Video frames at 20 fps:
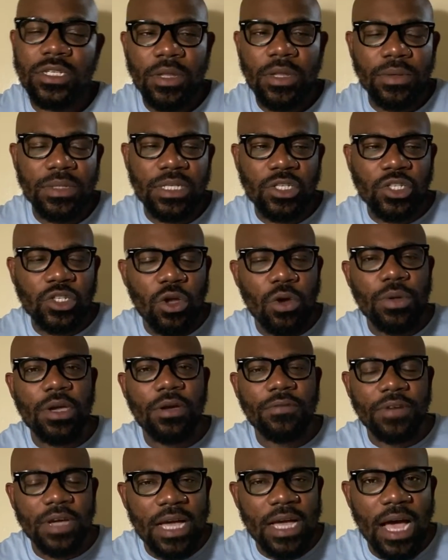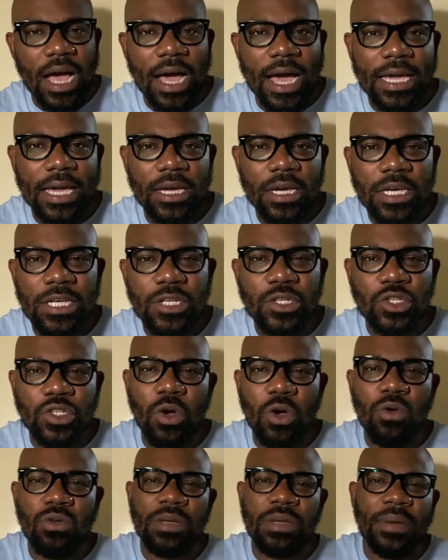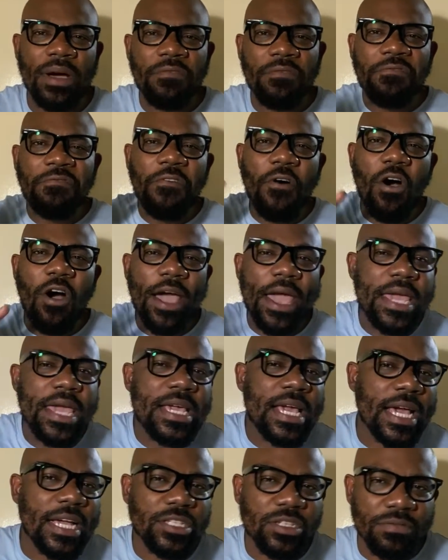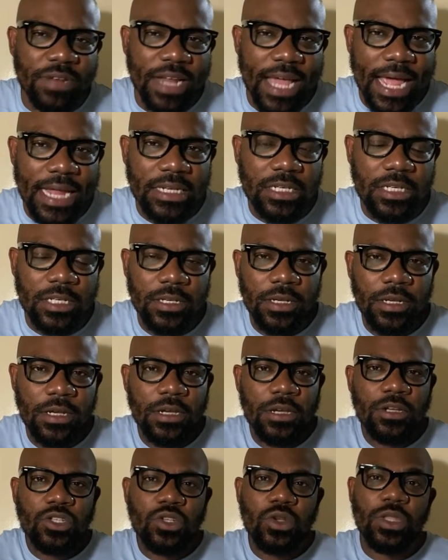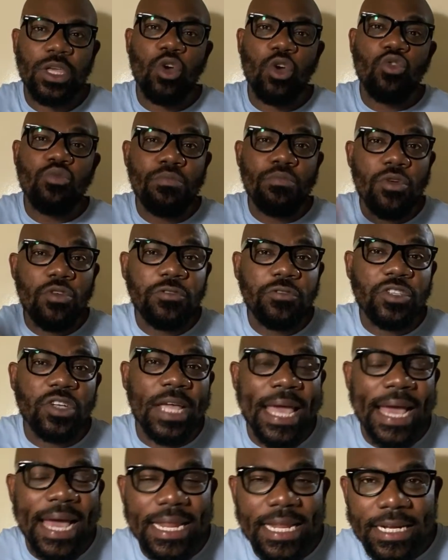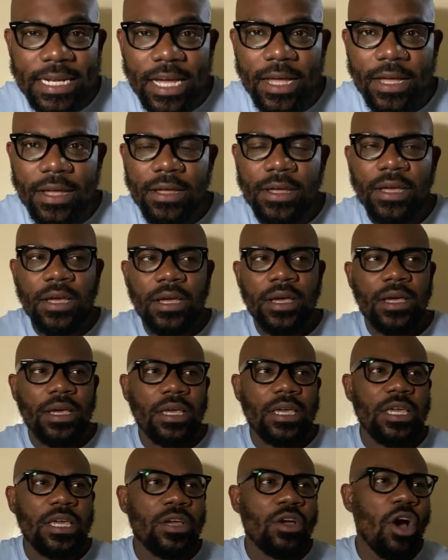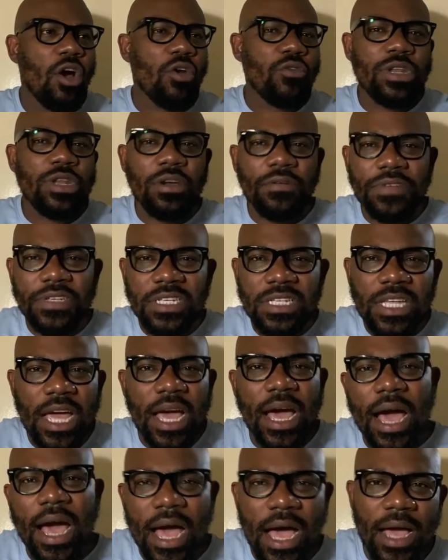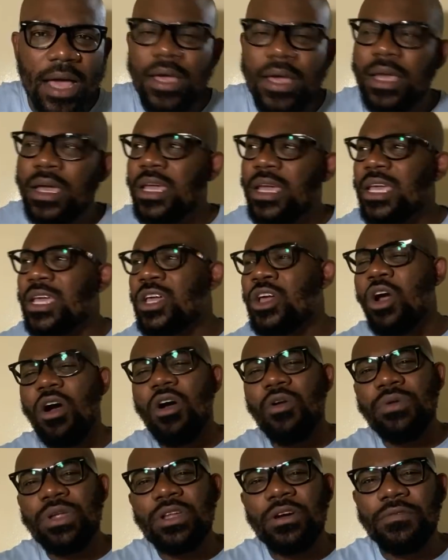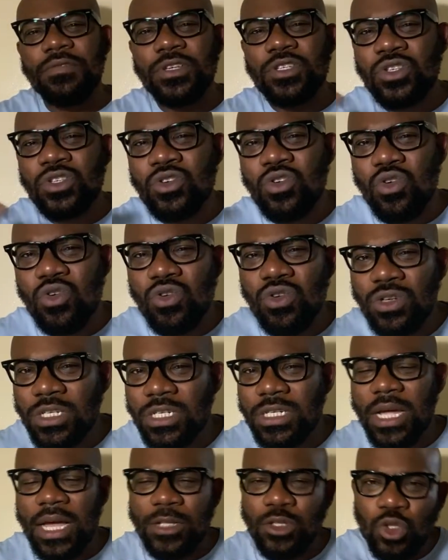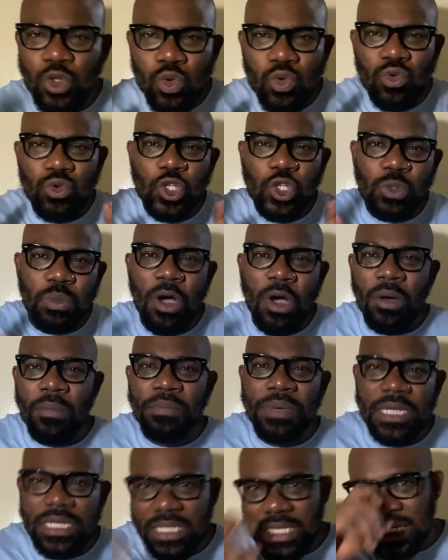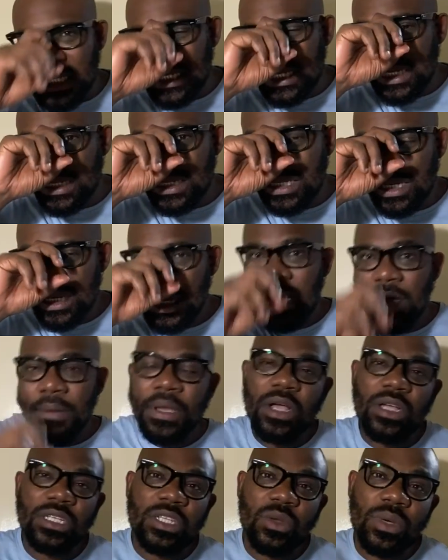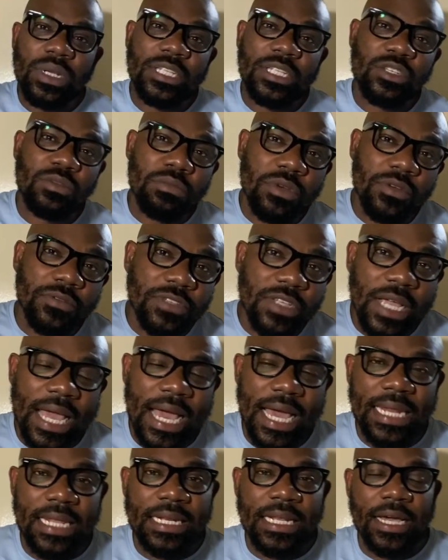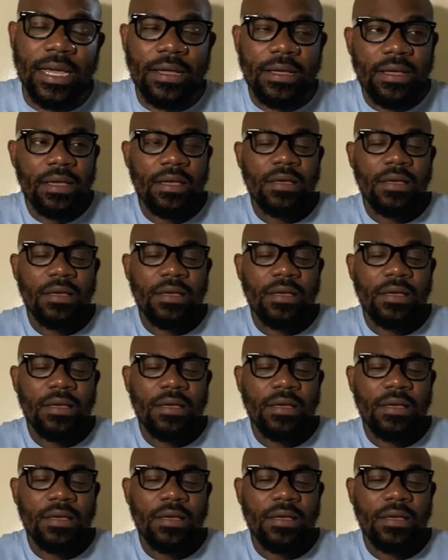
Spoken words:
There was a story of a guy, he sold about 4 acres of land so they could move to Canada. He got rid of his car, he got rid of his good, 2 small businesses because they wanted to move to Canada.